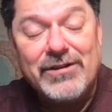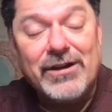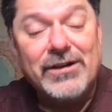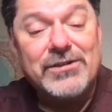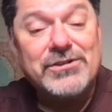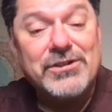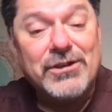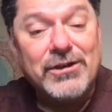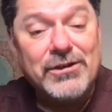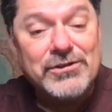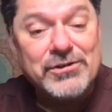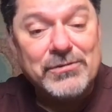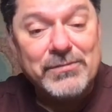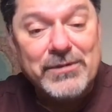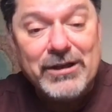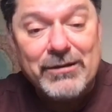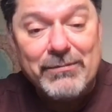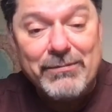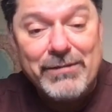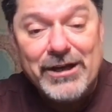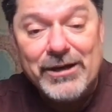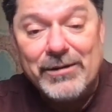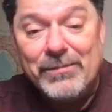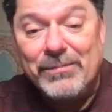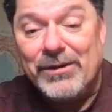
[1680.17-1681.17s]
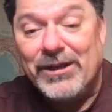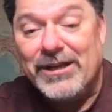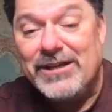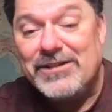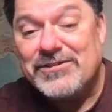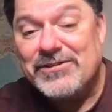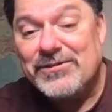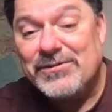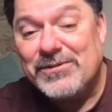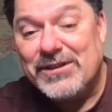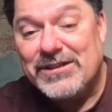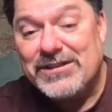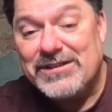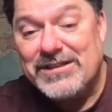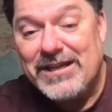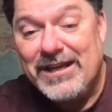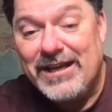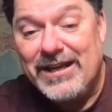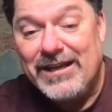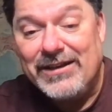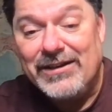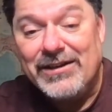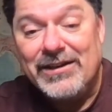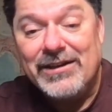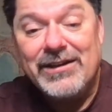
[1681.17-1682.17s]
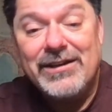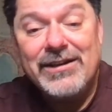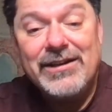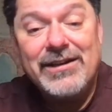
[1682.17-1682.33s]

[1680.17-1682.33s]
Our church will be a better place to attend.